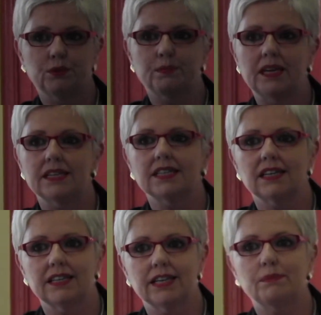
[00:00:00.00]
both
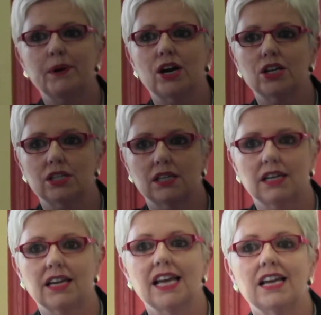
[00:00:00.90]
politically and
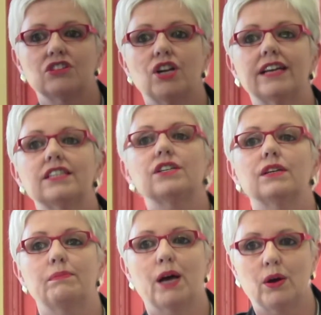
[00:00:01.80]
personally, trying
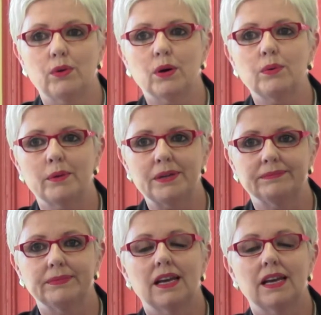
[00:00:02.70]
to empower women,